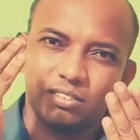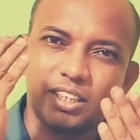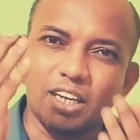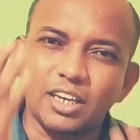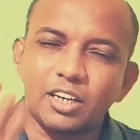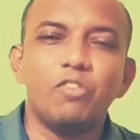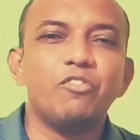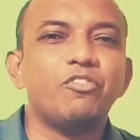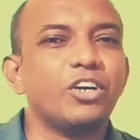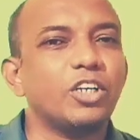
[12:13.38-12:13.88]

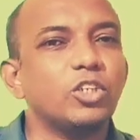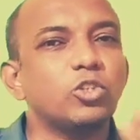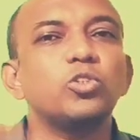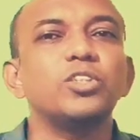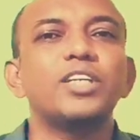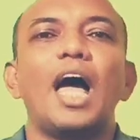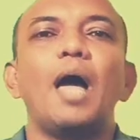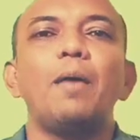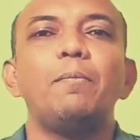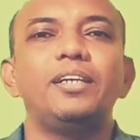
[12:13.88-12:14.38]
circumference
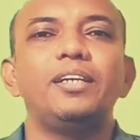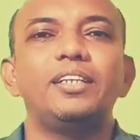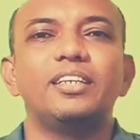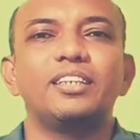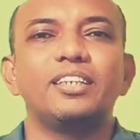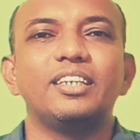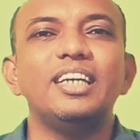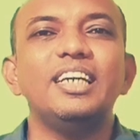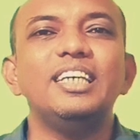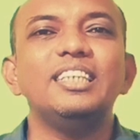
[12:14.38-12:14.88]
to
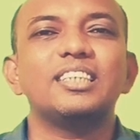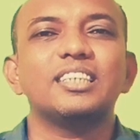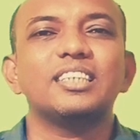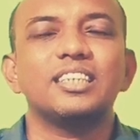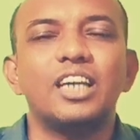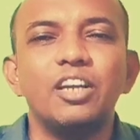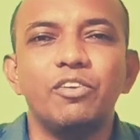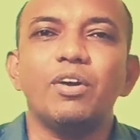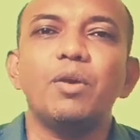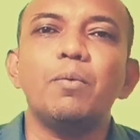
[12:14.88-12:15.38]
diameter, is
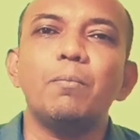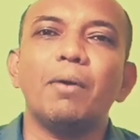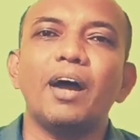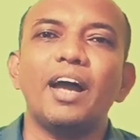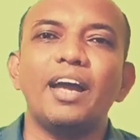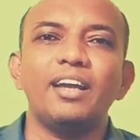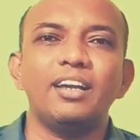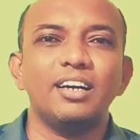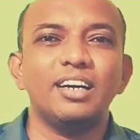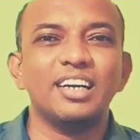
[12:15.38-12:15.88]
given
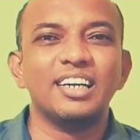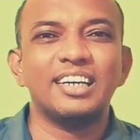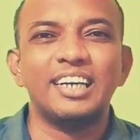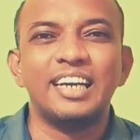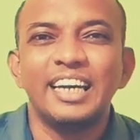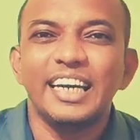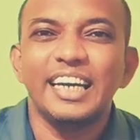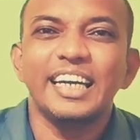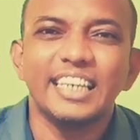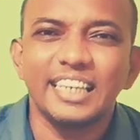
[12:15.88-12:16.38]
by a
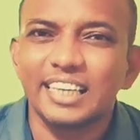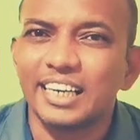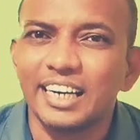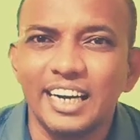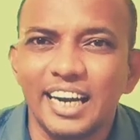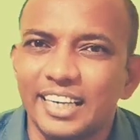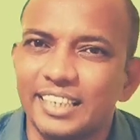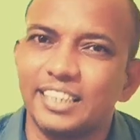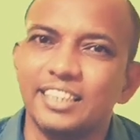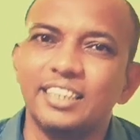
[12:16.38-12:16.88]
Greek
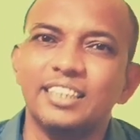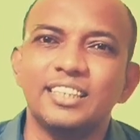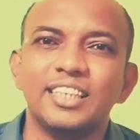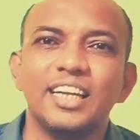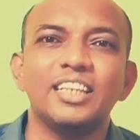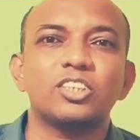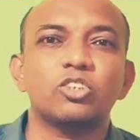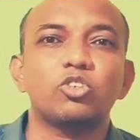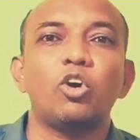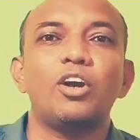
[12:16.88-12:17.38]
letter
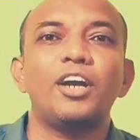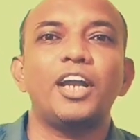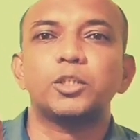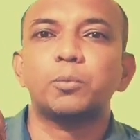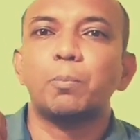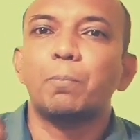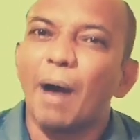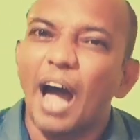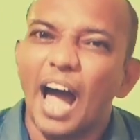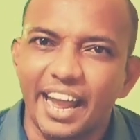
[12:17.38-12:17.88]
that is called
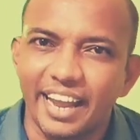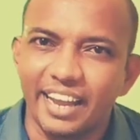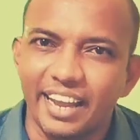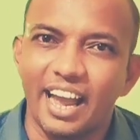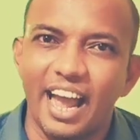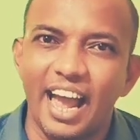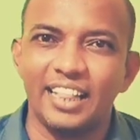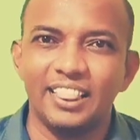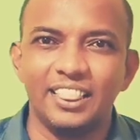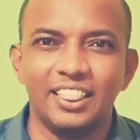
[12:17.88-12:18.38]
as pi,
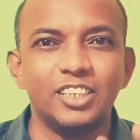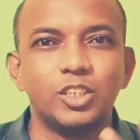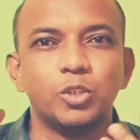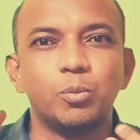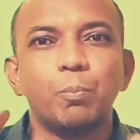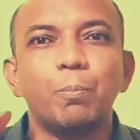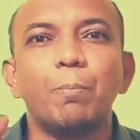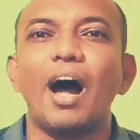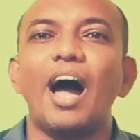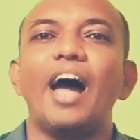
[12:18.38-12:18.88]
and
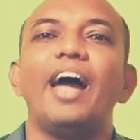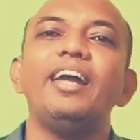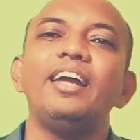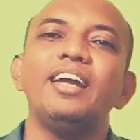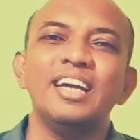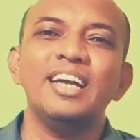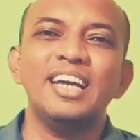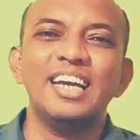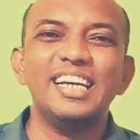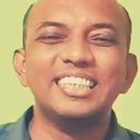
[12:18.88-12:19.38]
this
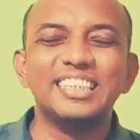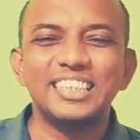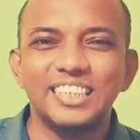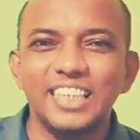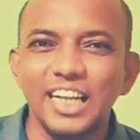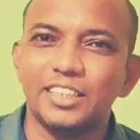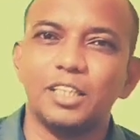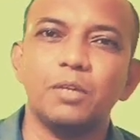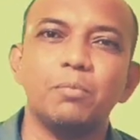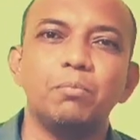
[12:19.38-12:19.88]
pi is
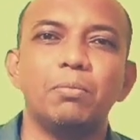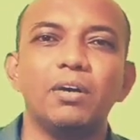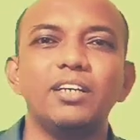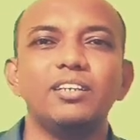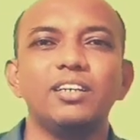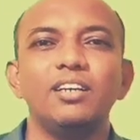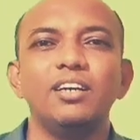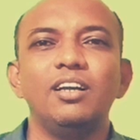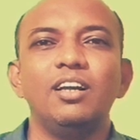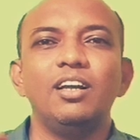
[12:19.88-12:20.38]
nothing
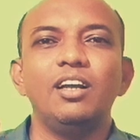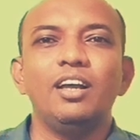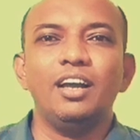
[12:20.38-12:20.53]
but,